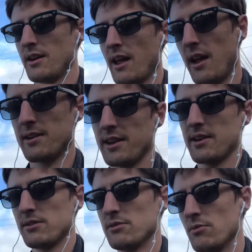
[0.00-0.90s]
and
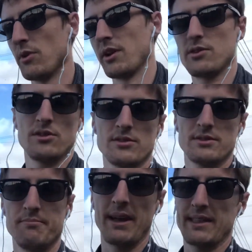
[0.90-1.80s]
want to
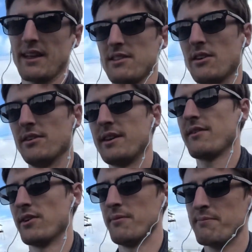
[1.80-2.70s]
make that their endeavor,